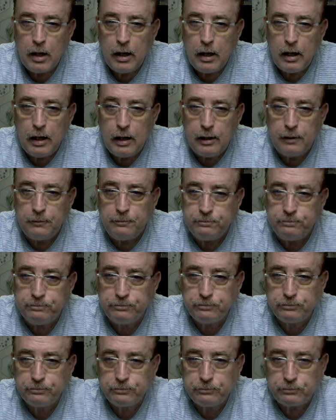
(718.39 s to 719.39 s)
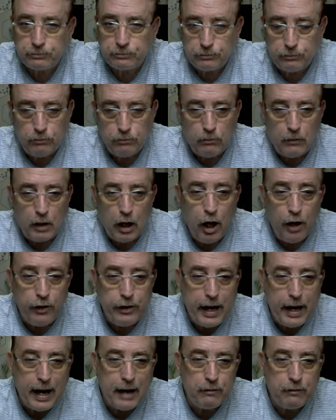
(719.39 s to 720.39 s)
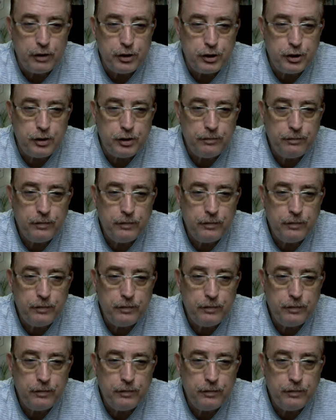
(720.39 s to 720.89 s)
on the average.